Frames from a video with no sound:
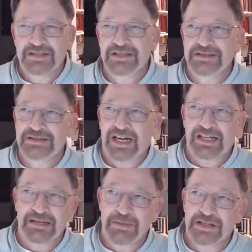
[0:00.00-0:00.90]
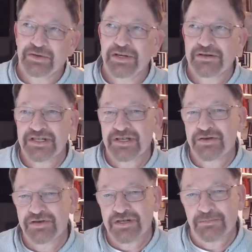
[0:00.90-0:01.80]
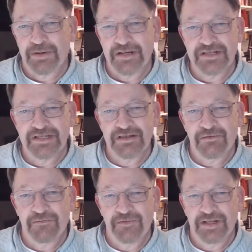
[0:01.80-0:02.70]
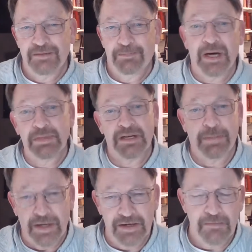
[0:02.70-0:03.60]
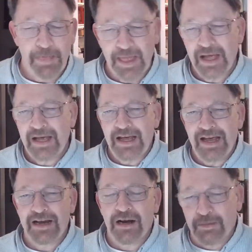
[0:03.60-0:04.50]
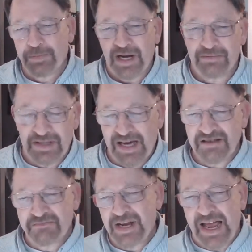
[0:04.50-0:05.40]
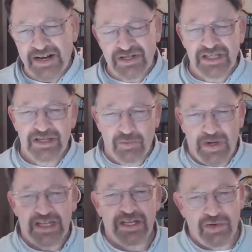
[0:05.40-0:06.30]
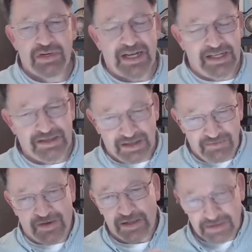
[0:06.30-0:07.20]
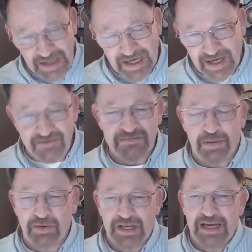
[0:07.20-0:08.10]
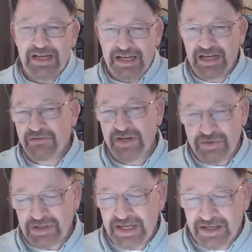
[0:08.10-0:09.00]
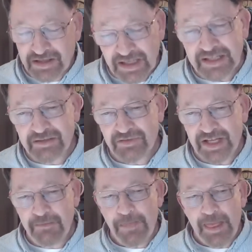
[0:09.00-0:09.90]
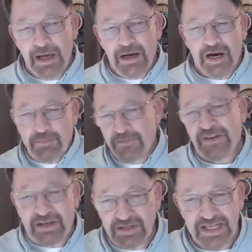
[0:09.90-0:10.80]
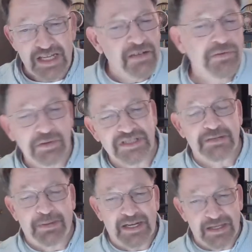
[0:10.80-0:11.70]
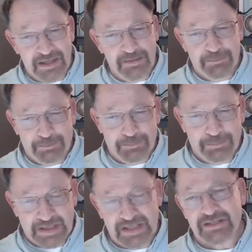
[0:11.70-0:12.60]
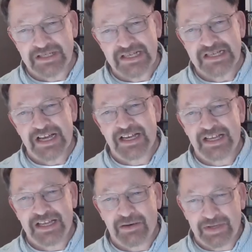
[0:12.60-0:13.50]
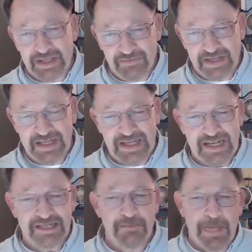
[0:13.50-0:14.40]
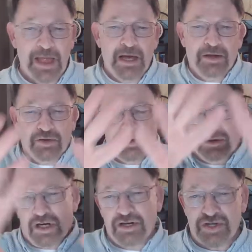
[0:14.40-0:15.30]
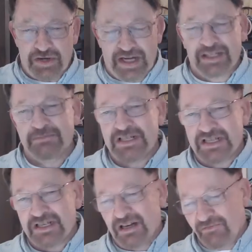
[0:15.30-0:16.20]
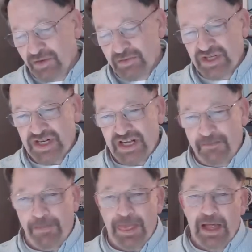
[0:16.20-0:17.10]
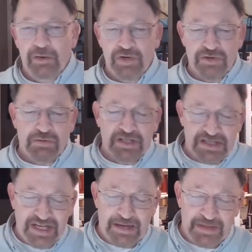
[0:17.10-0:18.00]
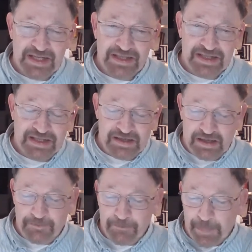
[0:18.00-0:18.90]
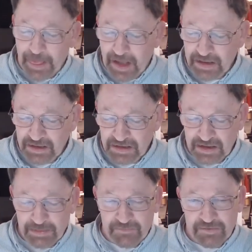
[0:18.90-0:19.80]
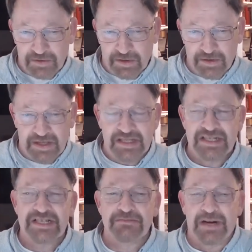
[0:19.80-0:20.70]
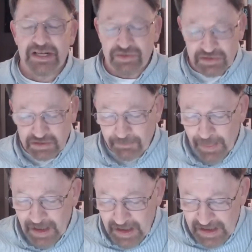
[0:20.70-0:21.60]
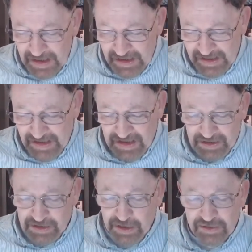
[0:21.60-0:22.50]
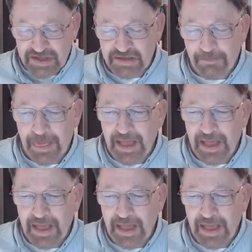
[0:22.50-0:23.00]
the documentary or institutional parts, the the public part, and our private lives. But actually, the way that you and I live our lives, both individually and collectively, are profoundly influenced by the political society that we live in, and that's those larger elements of the regime which we'll examine in the, um, a little bit further in this module uh, in the notes,